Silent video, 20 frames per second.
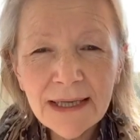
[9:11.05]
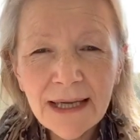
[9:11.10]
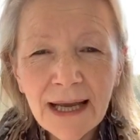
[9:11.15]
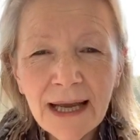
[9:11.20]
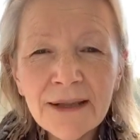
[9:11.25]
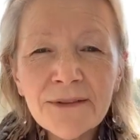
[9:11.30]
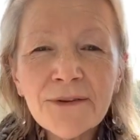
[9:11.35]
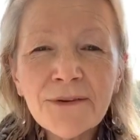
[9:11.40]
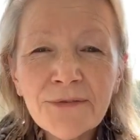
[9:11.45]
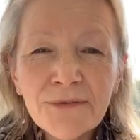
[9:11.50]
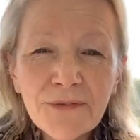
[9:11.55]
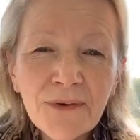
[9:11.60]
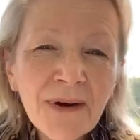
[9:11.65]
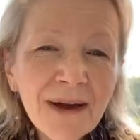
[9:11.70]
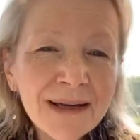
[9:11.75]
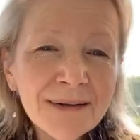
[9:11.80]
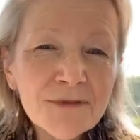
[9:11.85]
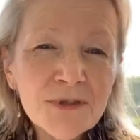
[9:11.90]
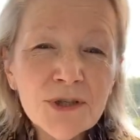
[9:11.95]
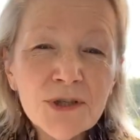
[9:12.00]
And the
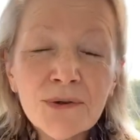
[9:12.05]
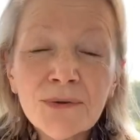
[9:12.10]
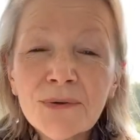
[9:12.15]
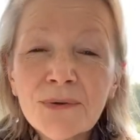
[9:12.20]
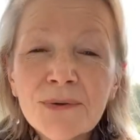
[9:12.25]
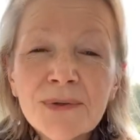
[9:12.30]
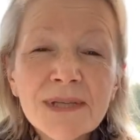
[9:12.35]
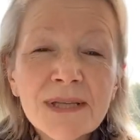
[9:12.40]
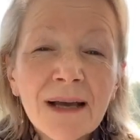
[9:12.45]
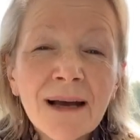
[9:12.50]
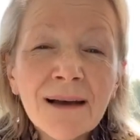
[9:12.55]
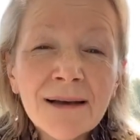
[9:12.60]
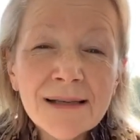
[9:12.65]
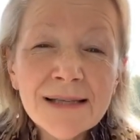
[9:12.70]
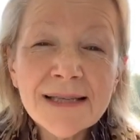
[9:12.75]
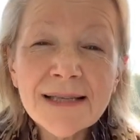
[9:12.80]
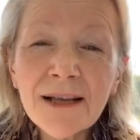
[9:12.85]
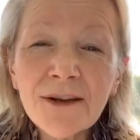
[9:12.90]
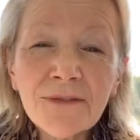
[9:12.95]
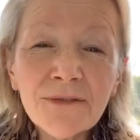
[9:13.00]
5 jewels are
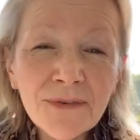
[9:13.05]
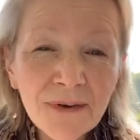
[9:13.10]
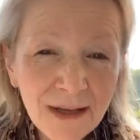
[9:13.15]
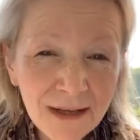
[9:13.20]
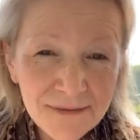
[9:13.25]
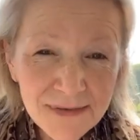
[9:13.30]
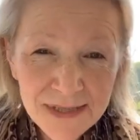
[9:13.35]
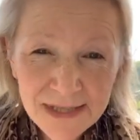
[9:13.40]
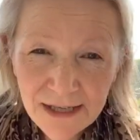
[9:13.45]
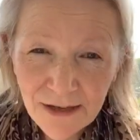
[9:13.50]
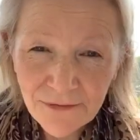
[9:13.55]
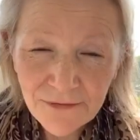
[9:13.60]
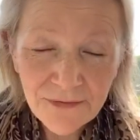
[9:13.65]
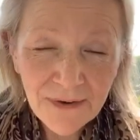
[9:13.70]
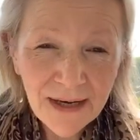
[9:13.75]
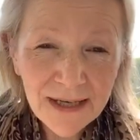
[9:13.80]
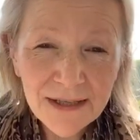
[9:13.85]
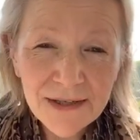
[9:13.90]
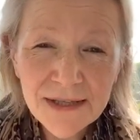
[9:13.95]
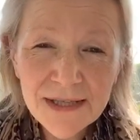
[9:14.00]
self-love,
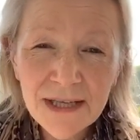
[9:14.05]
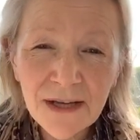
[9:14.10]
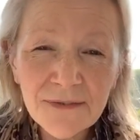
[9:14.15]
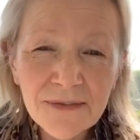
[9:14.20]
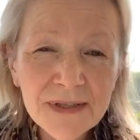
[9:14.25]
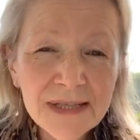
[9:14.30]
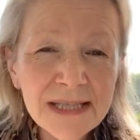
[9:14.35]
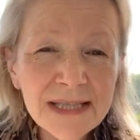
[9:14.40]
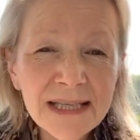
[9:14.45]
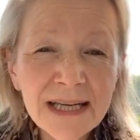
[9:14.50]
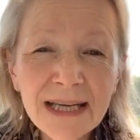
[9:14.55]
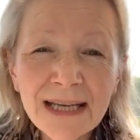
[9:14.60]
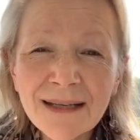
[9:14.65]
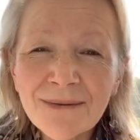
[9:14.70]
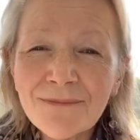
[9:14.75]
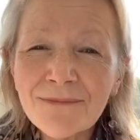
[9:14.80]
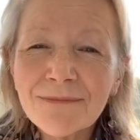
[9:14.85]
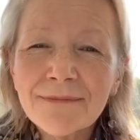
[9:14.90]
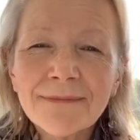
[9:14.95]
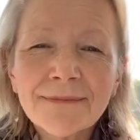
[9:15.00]
self-value,
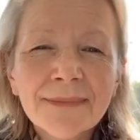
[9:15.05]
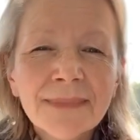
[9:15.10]
self-esteem.